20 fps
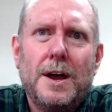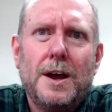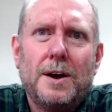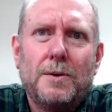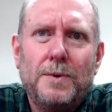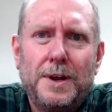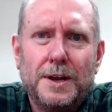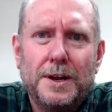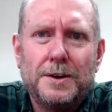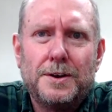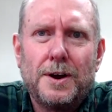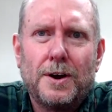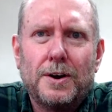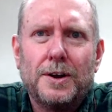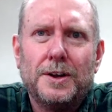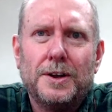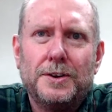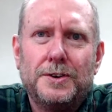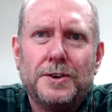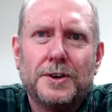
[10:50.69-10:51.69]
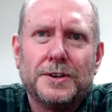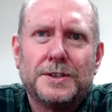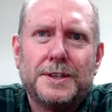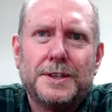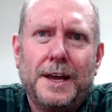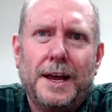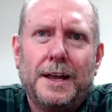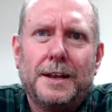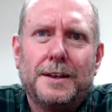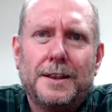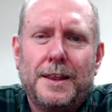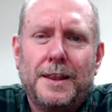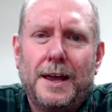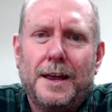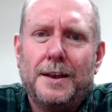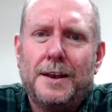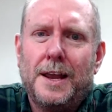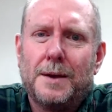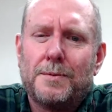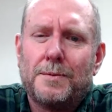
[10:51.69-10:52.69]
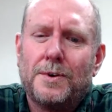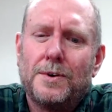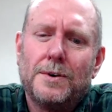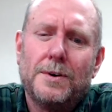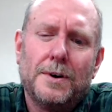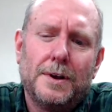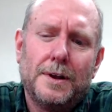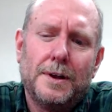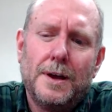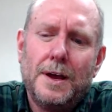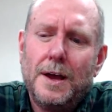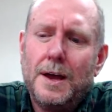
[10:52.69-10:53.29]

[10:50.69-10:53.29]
we can target just that neighborhood.